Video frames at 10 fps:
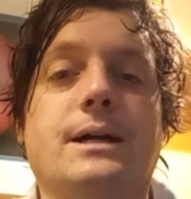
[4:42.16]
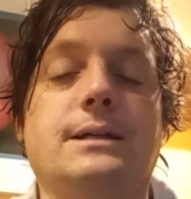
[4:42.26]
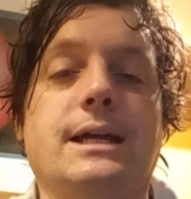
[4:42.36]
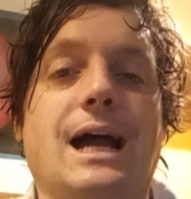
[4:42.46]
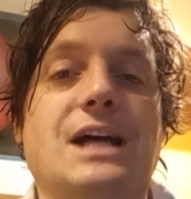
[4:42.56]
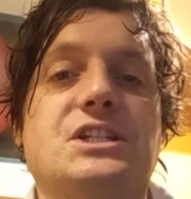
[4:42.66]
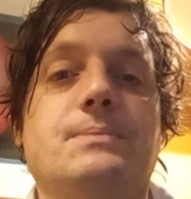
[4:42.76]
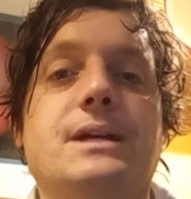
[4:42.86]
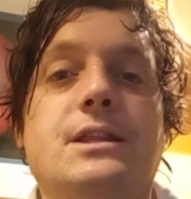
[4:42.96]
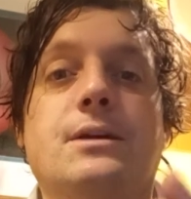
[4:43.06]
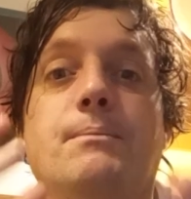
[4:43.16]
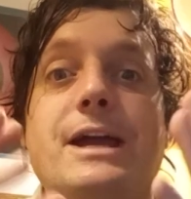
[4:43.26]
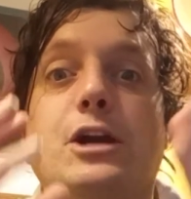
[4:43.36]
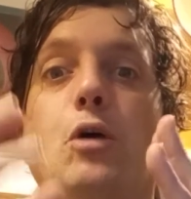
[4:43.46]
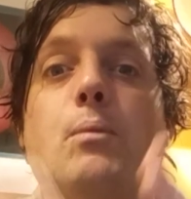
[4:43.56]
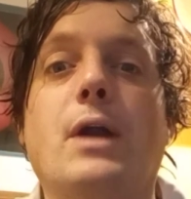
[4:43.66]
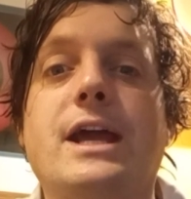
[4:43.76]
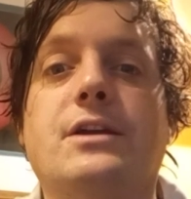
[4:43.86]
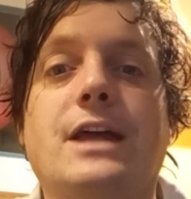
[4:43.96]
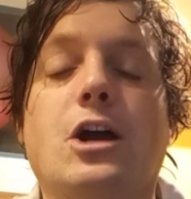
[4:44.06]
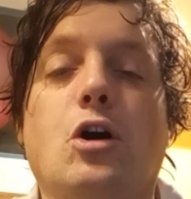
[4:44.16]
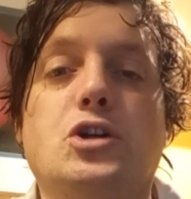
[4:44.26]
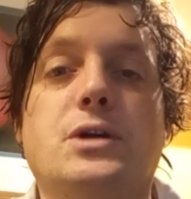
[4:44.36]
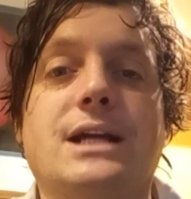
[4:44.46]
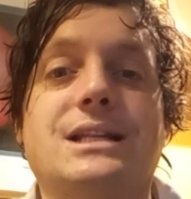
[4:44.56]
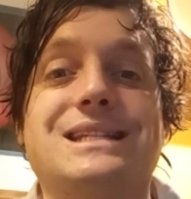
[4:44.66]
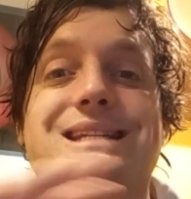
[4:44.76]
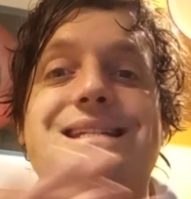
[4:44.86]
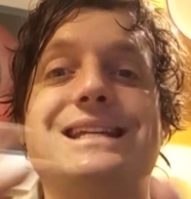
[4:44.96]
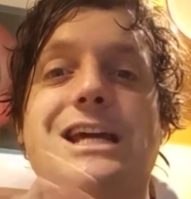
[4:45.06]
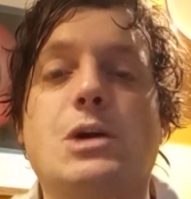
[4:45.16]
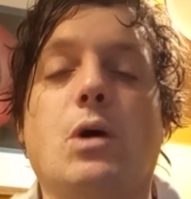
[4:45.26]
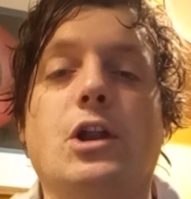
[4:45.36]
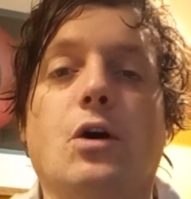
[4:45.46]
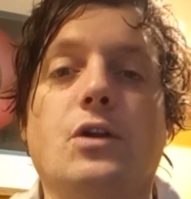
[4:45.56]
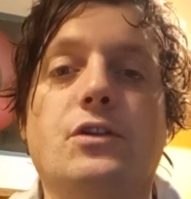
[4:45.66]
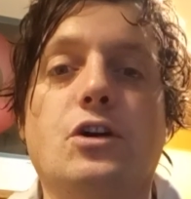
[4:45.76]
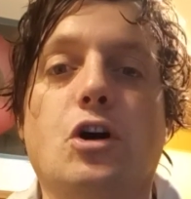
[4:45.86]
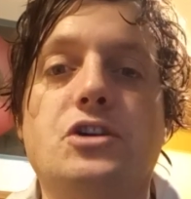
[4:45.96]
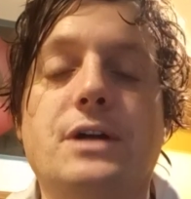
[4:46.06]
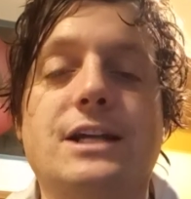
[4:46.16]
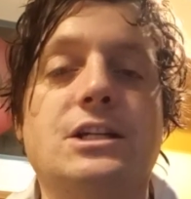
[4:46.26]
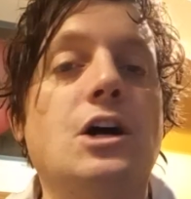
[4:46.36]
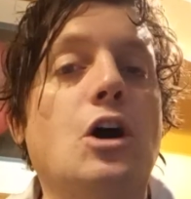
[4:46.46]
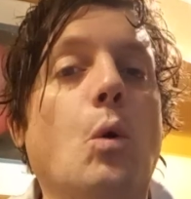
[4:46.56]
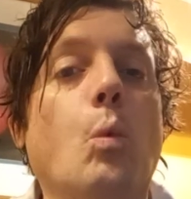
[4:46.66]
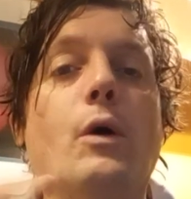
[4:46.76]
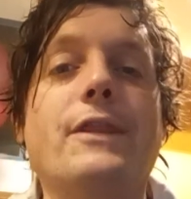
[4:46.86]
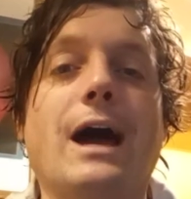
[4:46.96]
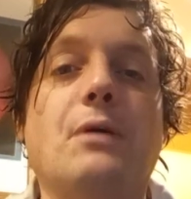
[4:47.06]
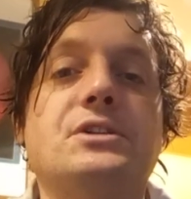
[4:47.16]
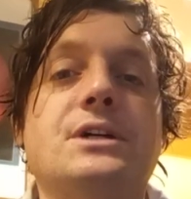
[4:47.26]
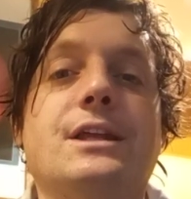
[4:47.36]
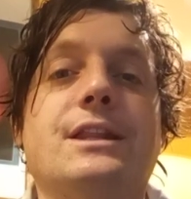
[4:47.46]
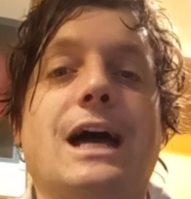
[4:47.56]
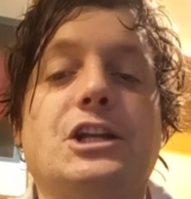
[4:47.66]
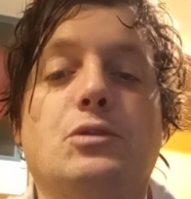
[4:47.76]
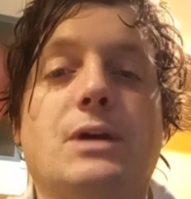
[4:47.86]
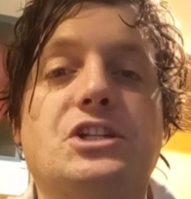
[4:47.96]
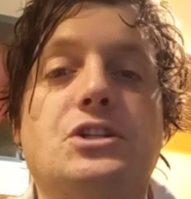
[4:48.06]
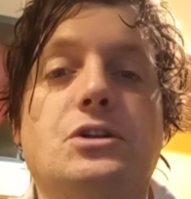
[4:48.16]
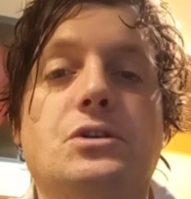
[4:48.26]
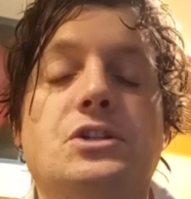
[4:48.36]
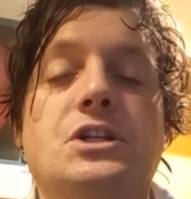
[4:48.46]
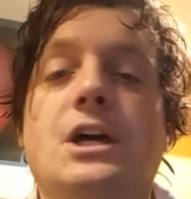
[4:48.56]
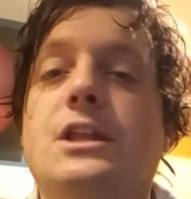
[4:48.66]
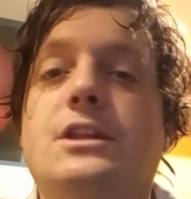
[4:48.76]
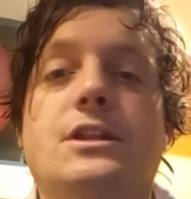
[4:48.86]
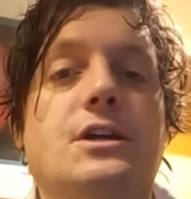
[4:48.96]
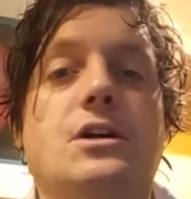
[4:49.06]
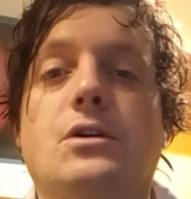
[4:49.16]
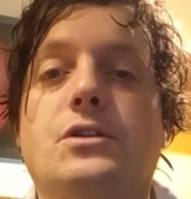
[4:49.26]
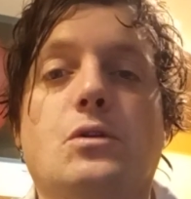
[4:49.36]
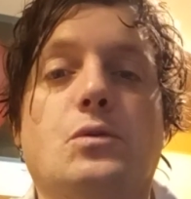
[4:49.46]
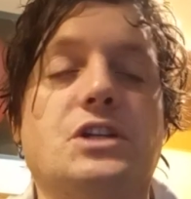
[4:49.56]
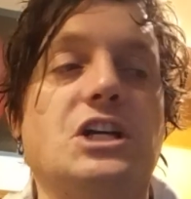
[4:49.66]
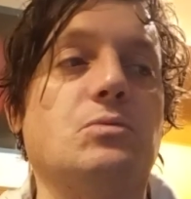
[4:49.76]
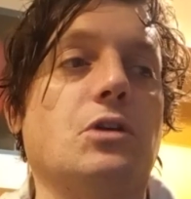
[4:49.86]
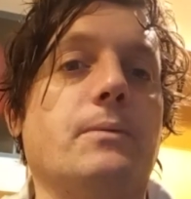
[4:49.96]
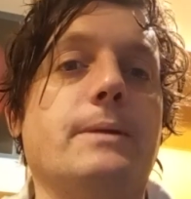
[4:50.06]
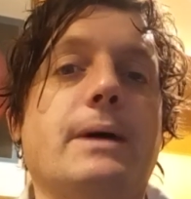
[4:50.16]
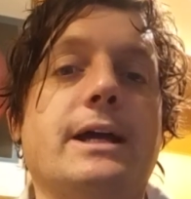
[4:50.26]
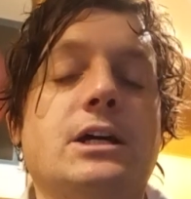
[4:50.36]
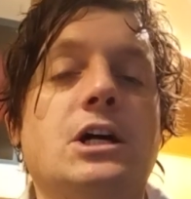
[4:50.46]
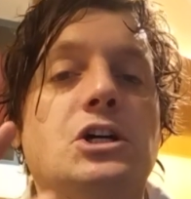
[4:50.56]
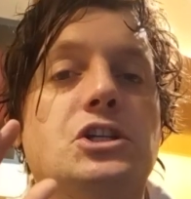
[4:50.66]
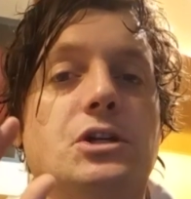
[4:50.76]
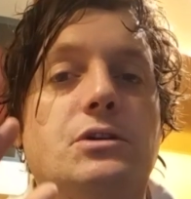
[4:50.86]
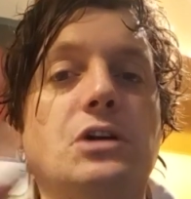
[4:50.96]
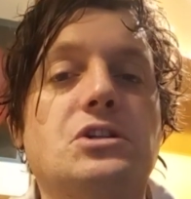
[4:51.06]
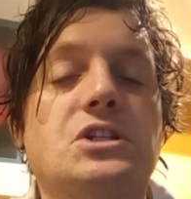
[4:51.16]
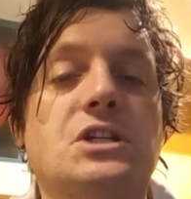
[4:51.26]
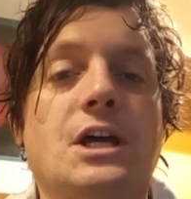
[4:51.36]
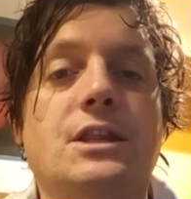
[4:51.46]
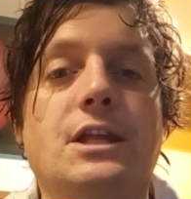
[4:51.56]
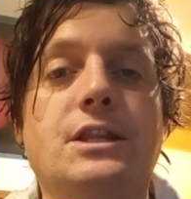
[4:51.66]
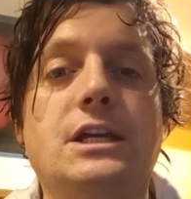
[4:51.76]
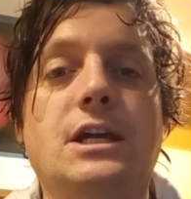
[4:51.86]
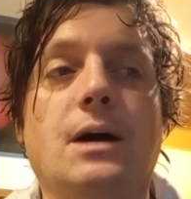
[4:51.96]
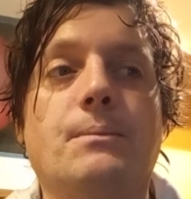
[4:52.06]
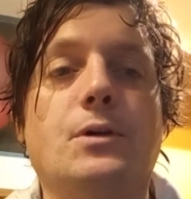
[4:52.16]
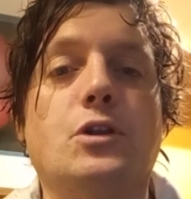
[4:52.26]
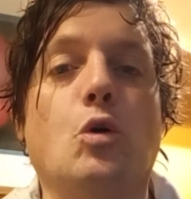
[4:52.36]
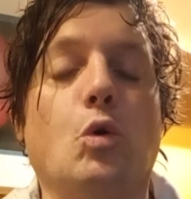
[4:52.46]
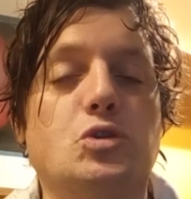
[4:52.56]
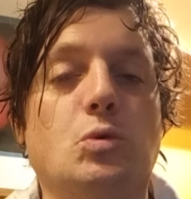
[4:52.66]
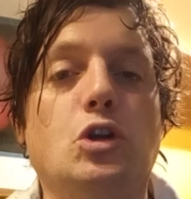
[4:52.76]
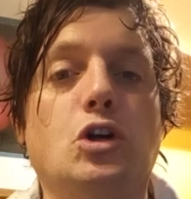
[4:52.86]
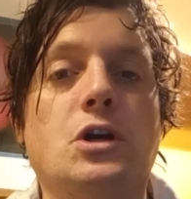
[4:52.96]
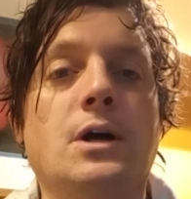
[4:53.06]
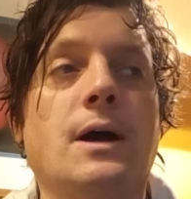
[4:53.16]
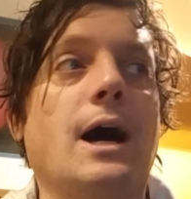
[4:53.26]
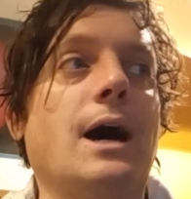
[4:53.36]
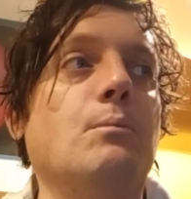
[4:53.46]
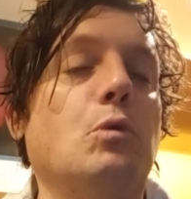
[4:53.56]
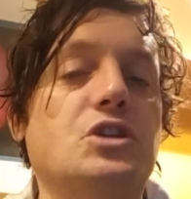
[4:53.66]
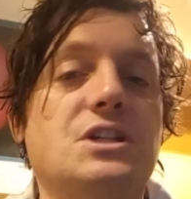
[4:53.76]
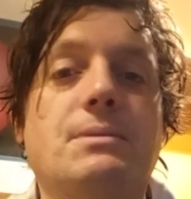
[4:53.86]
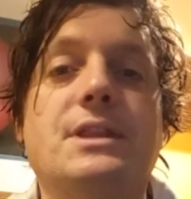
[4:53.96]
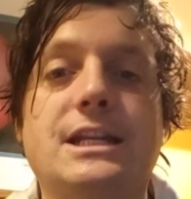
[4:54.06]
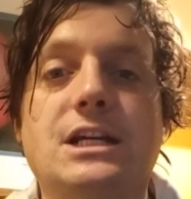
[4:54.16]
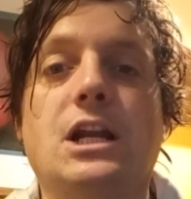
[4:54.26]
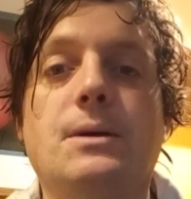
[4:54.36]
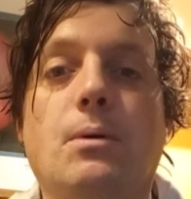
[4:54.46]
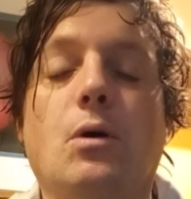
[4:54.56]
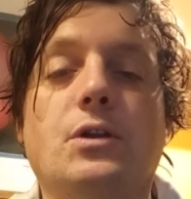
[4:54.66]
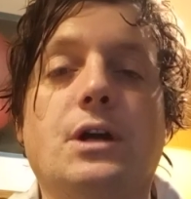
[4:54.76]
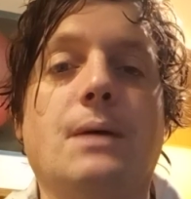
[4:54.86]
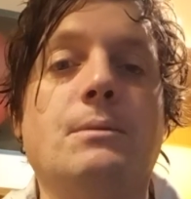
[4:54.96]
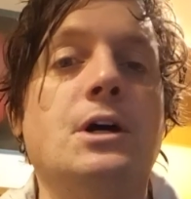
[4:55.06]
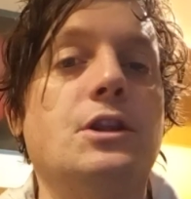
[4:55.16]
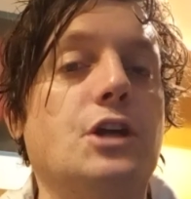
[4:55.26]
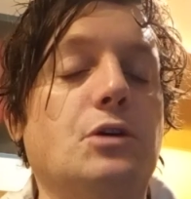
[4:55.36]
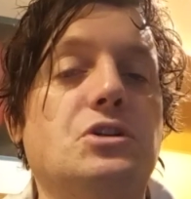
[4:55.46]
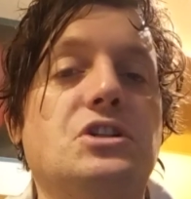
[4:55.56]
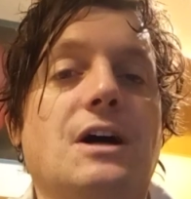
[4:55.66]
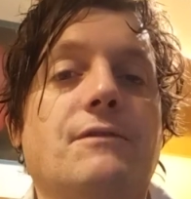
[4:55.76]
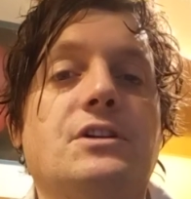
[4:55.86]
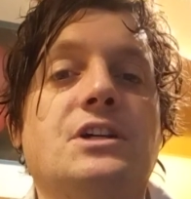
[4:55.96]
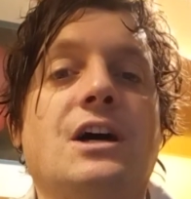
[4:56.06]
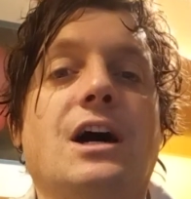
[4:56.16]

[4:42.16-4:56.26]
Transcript: It has to be the make or break of that contract. That's a sine qua non of the contract. Without that duress to goods, that the causation would not have been made. So notice that the courts will look more sympathetically upon those who suffered